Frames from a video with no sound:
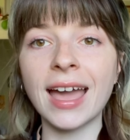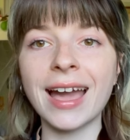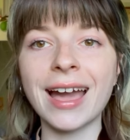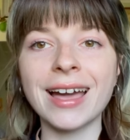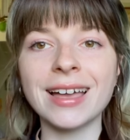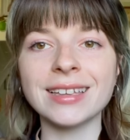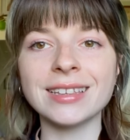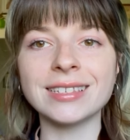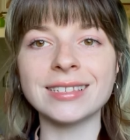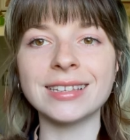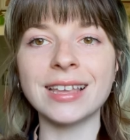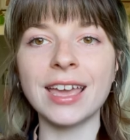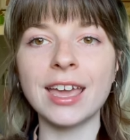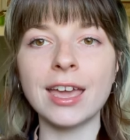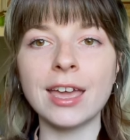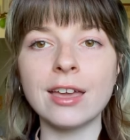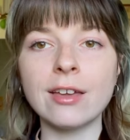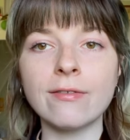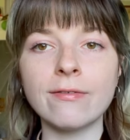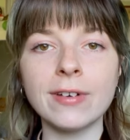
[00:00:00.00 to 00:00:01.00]
As
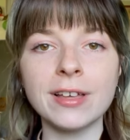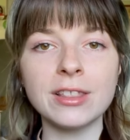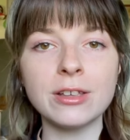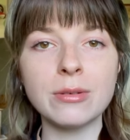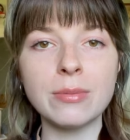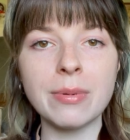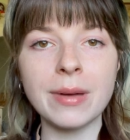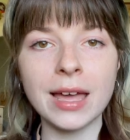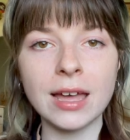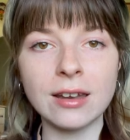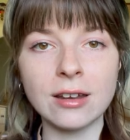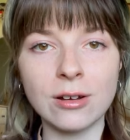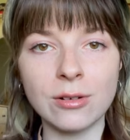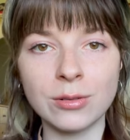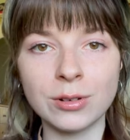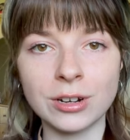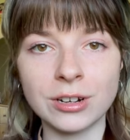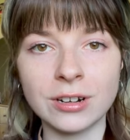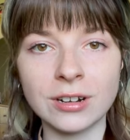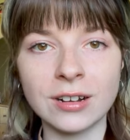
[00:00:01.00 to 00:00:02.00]
a fellow pet
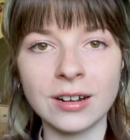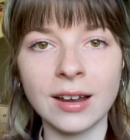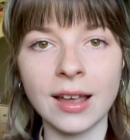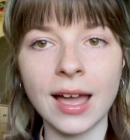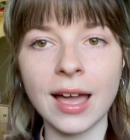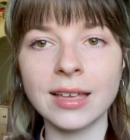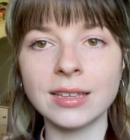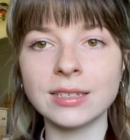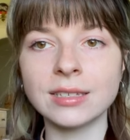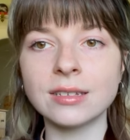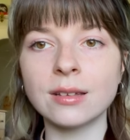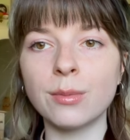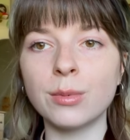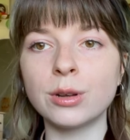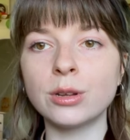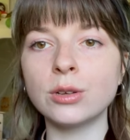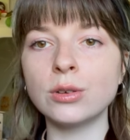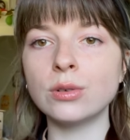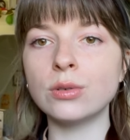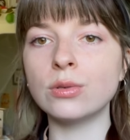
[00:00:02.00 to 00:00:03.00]
owner, as
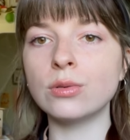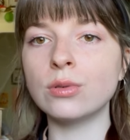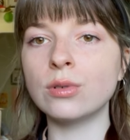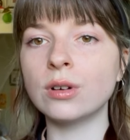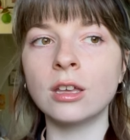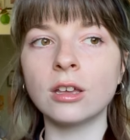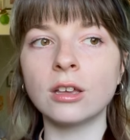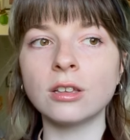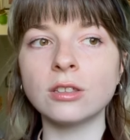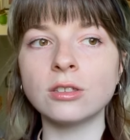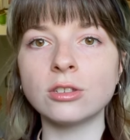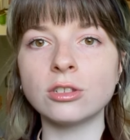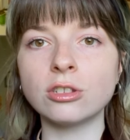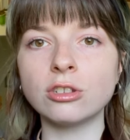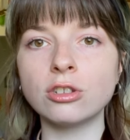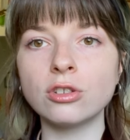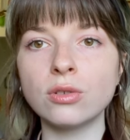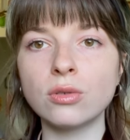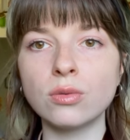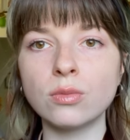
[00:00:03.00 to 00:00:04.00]
someone who
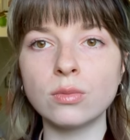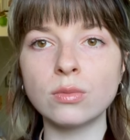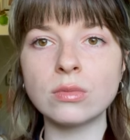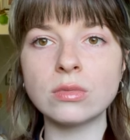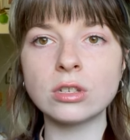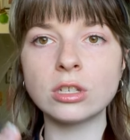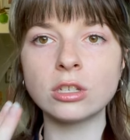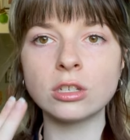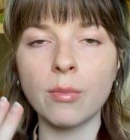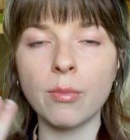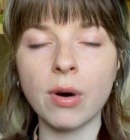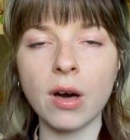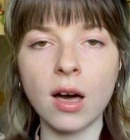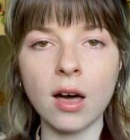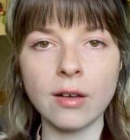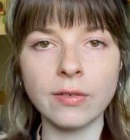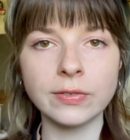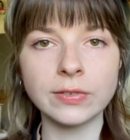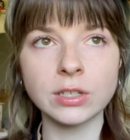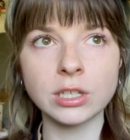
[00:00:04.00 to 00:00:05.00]
consumes
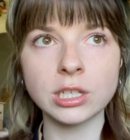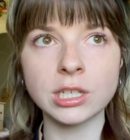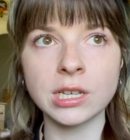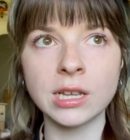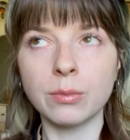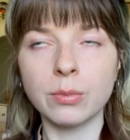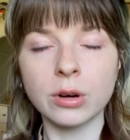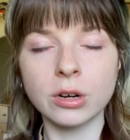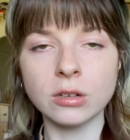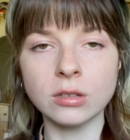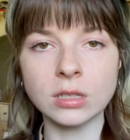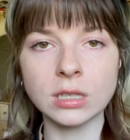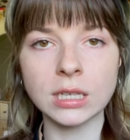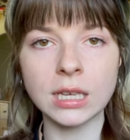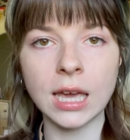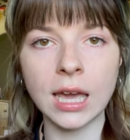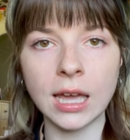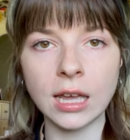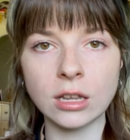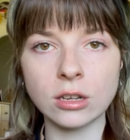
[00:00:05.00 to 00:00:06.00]
puffs, burns
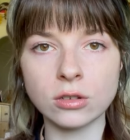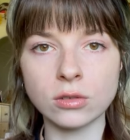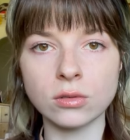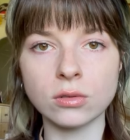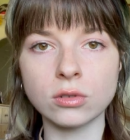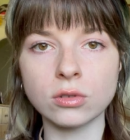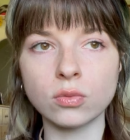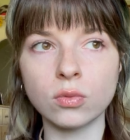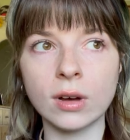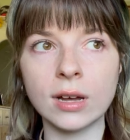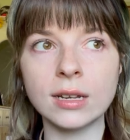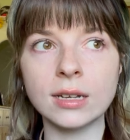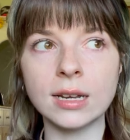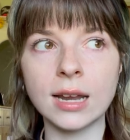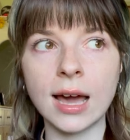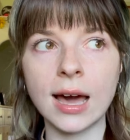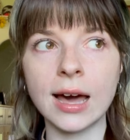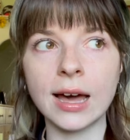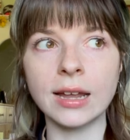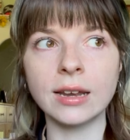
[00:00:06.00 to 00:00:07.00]
candles,
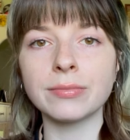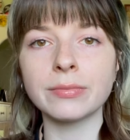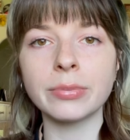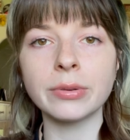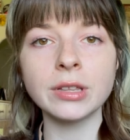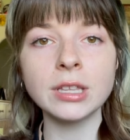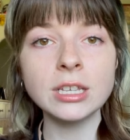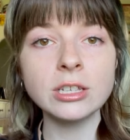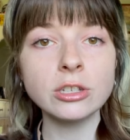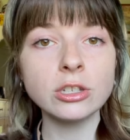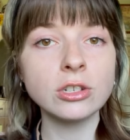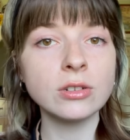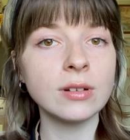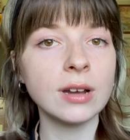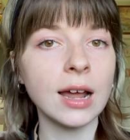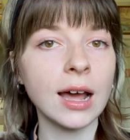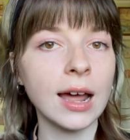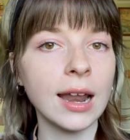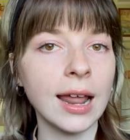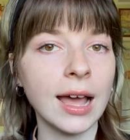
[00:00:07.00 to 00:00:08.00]
whatnot, please do
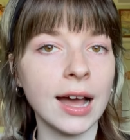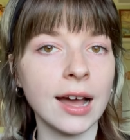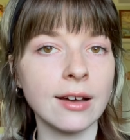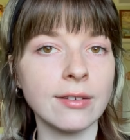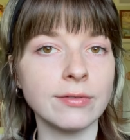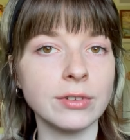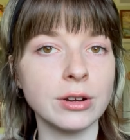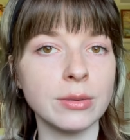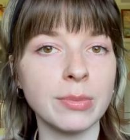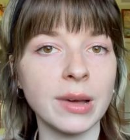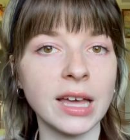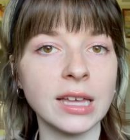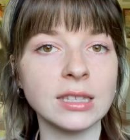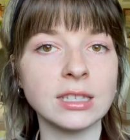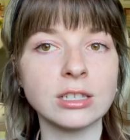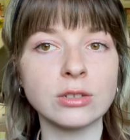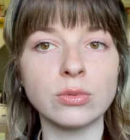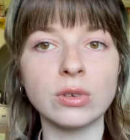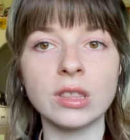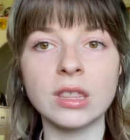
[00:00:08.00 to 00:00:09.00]
not have your
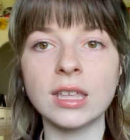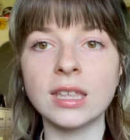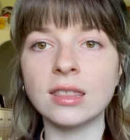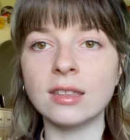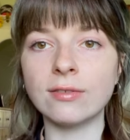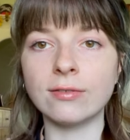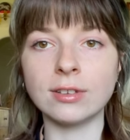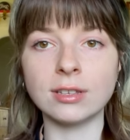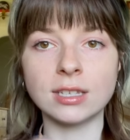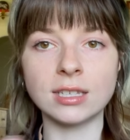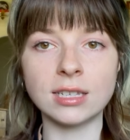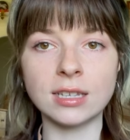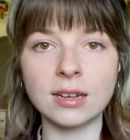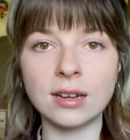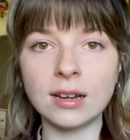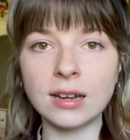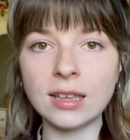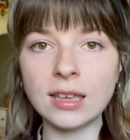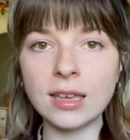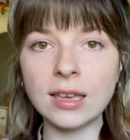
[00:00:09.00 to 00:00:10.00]
pets within the
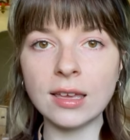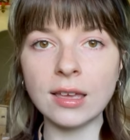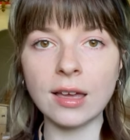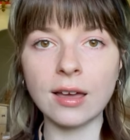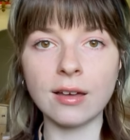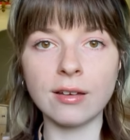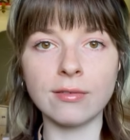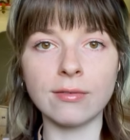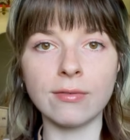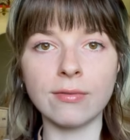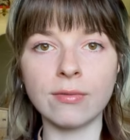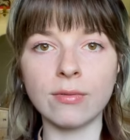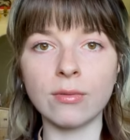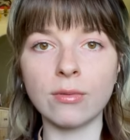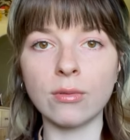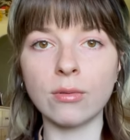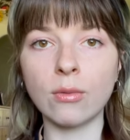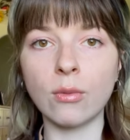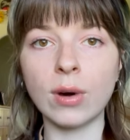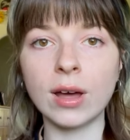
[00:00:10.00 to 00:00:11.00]
vicinity of
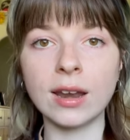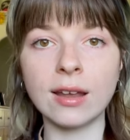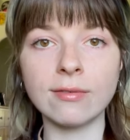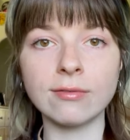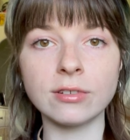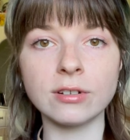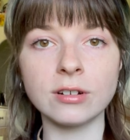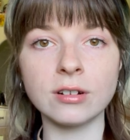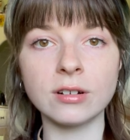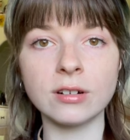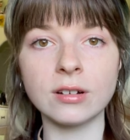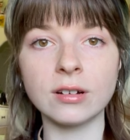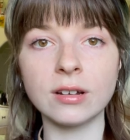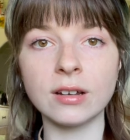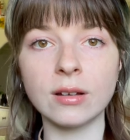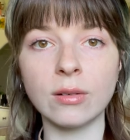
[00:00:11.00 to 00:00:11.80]
whatever